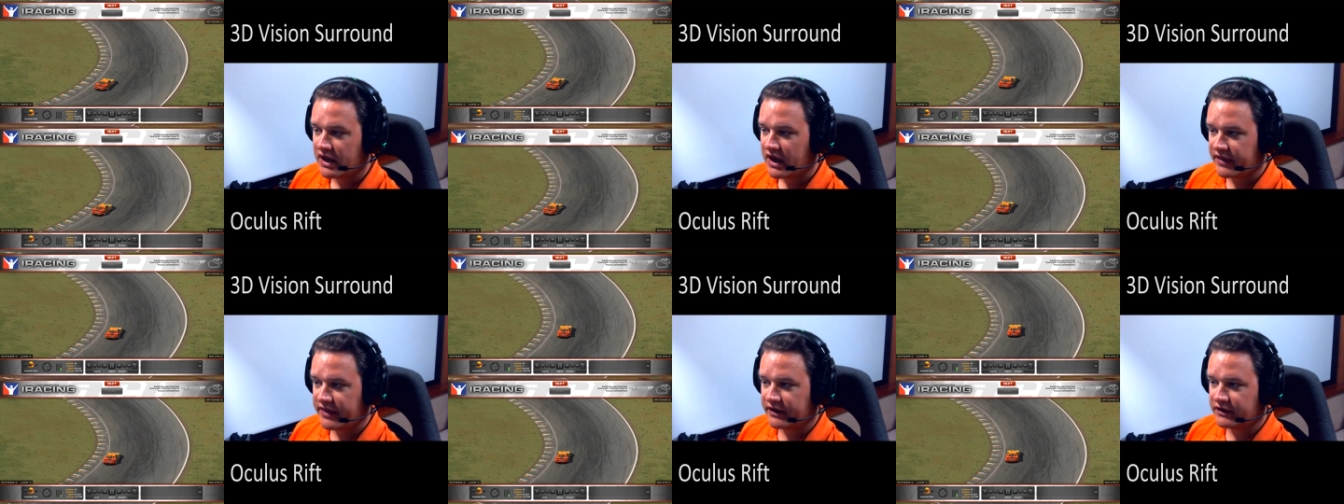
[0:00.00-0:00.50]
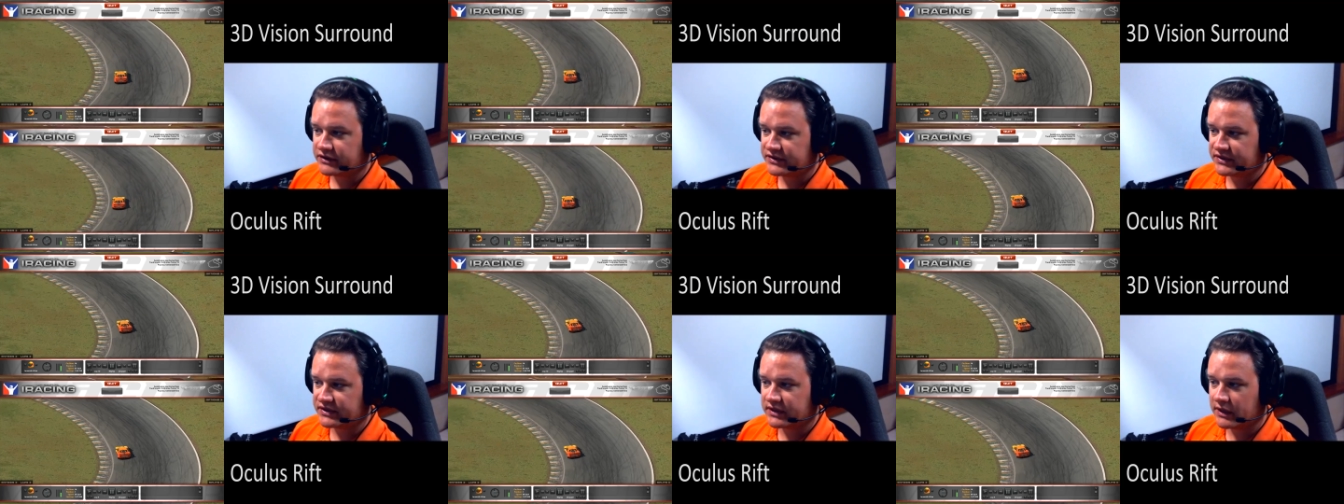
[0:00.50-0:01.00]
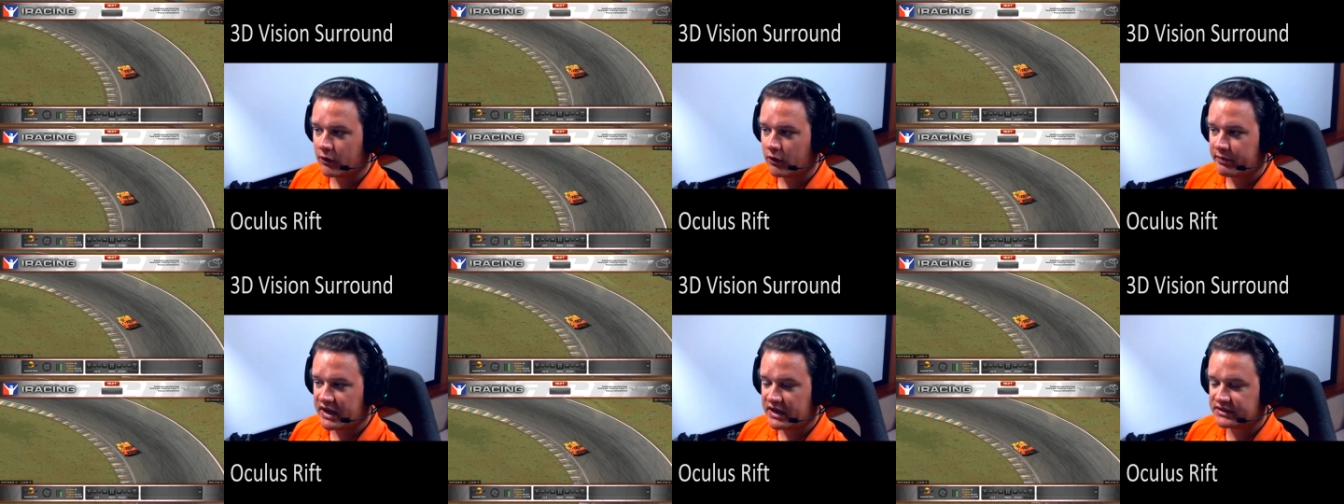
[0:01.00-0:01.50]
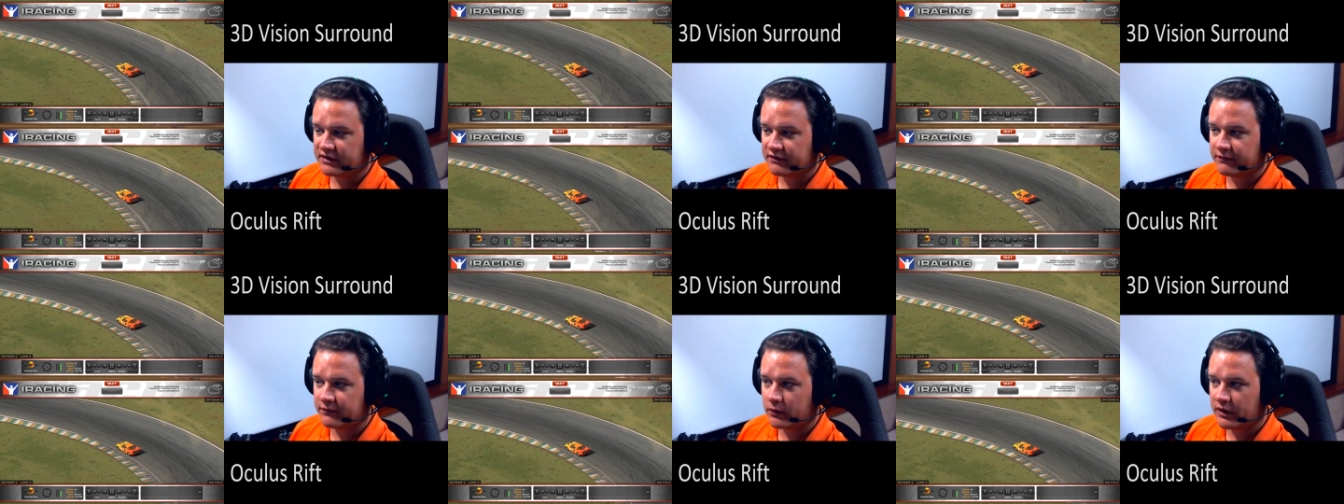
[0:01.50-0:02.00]
I think just the slower pace of the
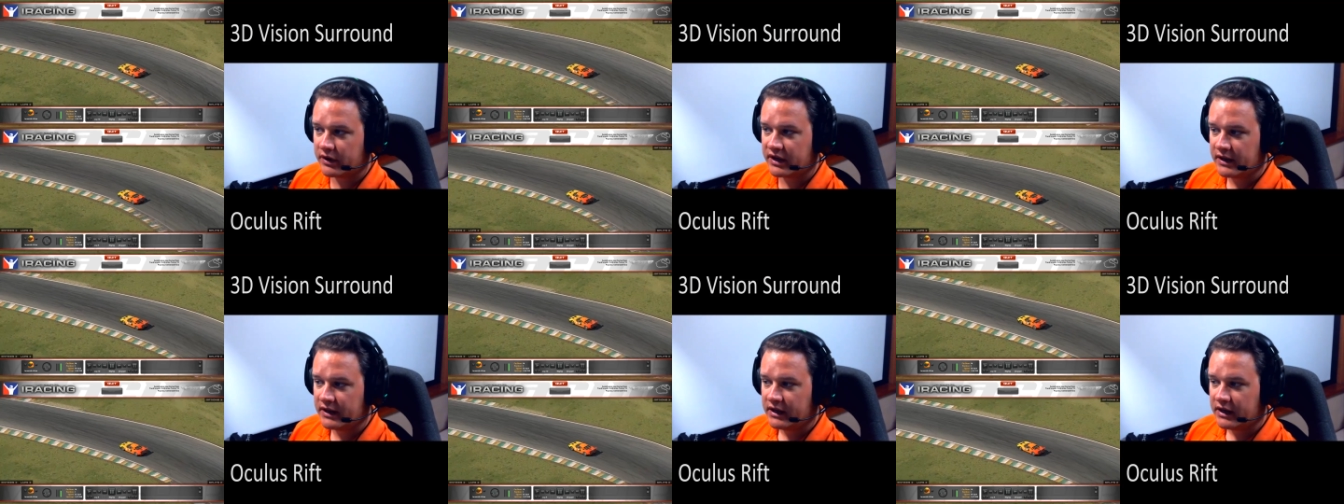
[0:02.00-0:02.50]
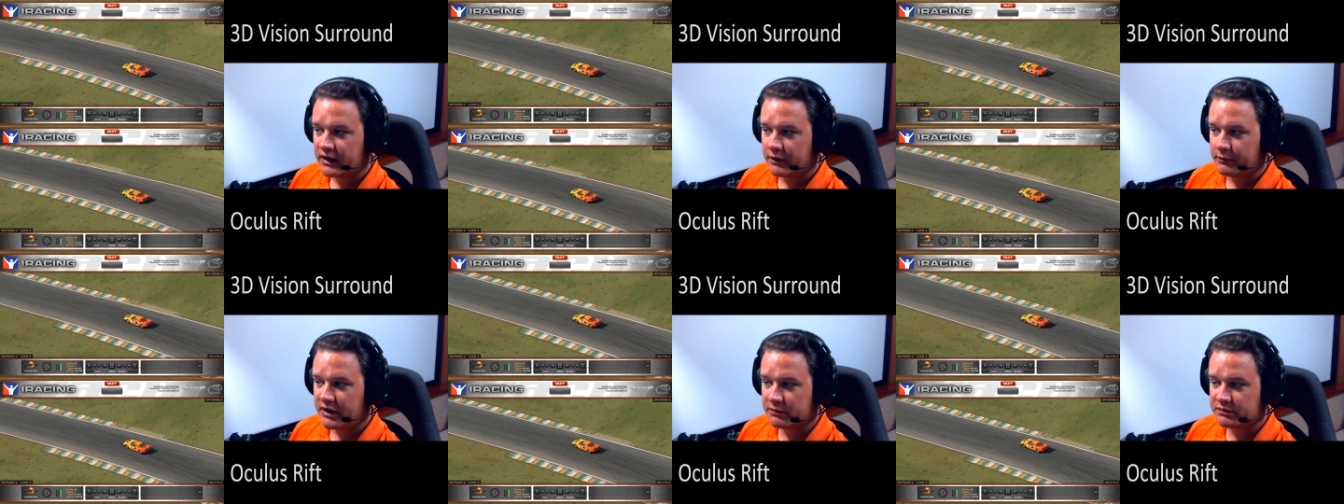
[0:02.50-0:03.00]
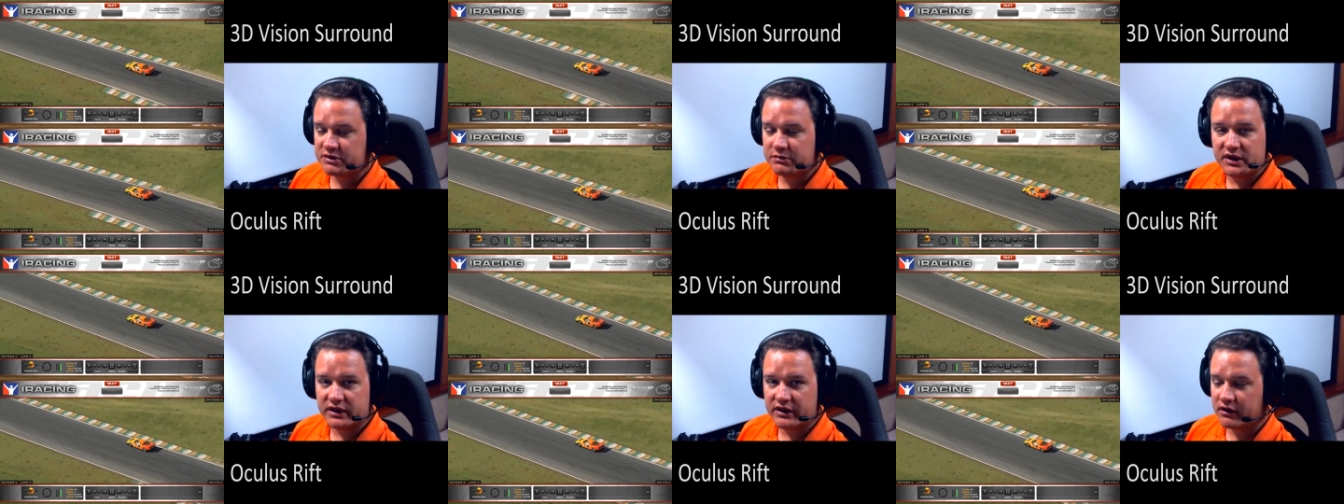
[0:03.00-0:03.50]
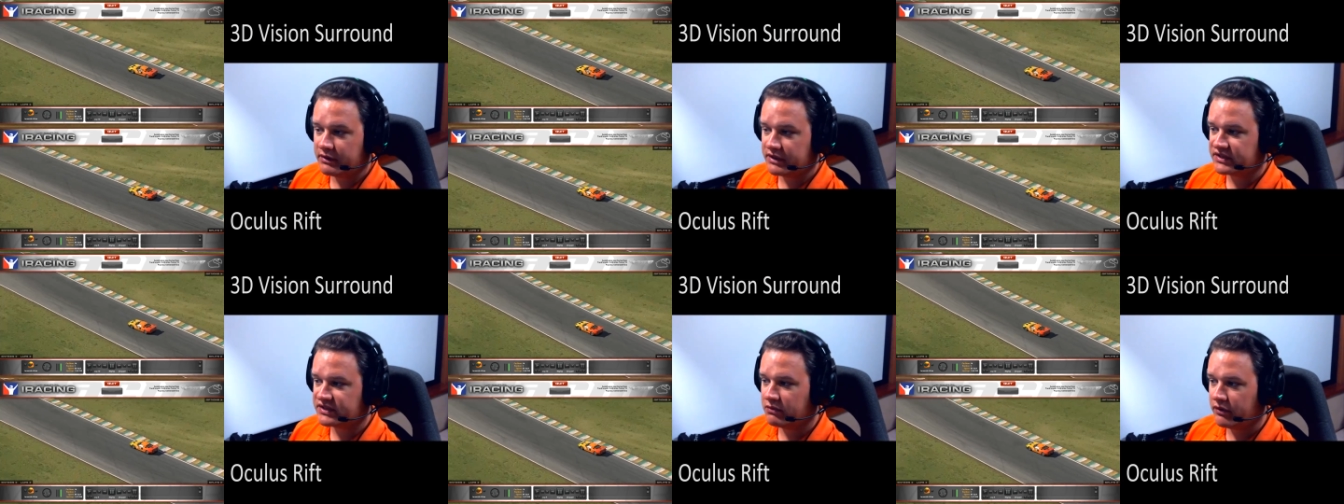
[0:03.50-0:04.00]
Ford helps you be a little bit
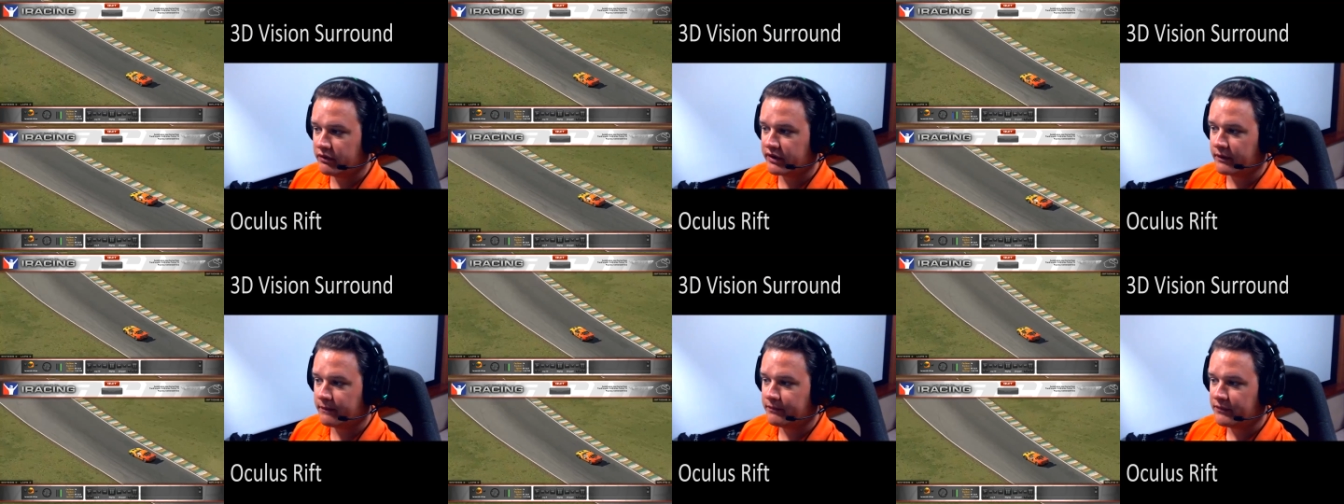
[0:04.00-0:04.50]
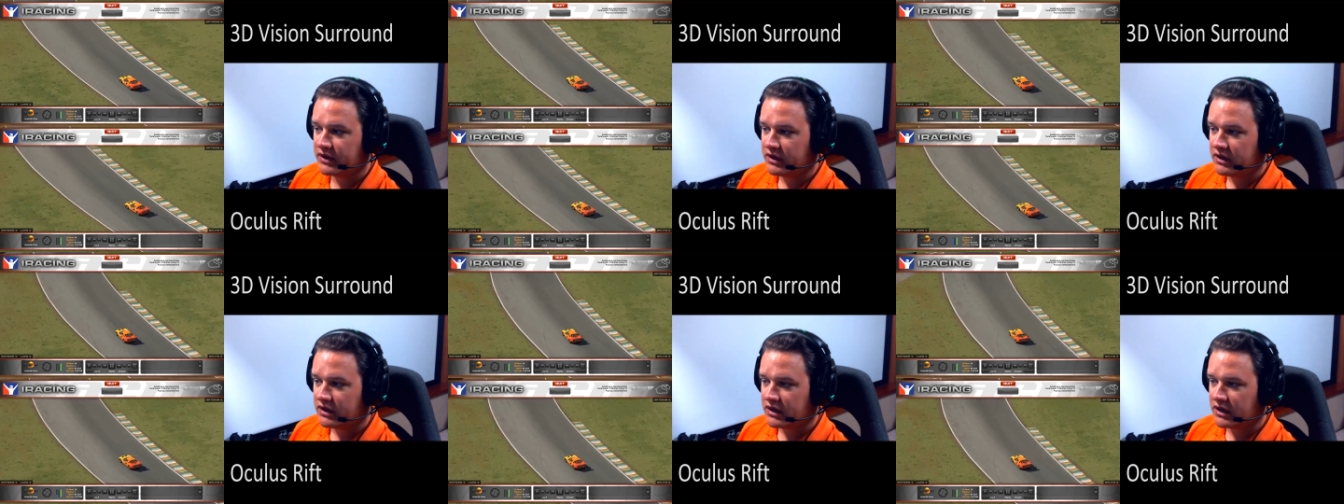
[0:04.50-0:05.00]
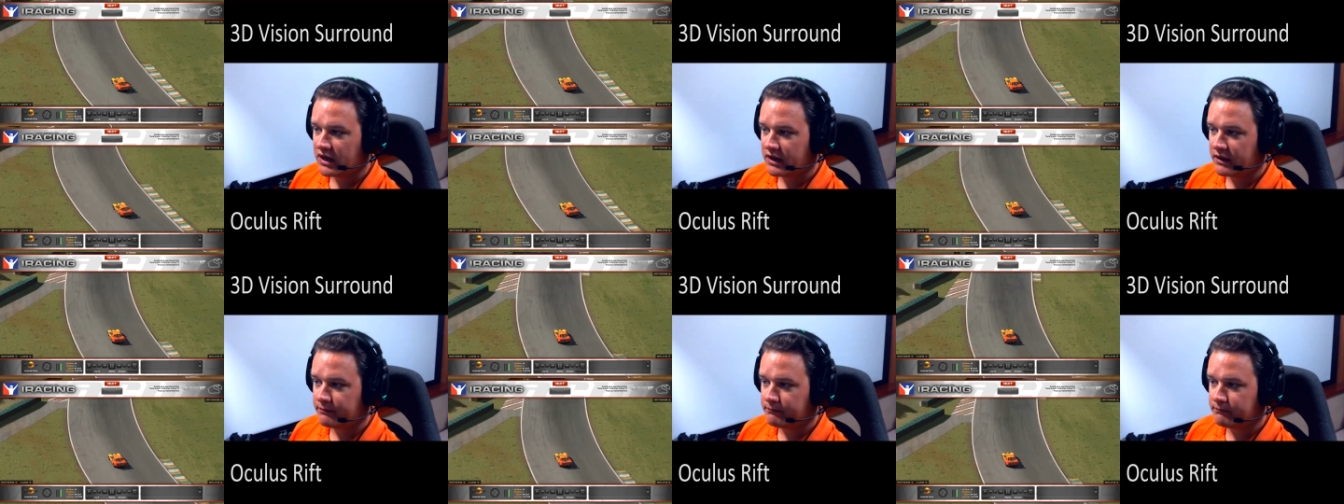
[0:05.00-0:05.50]
smoother in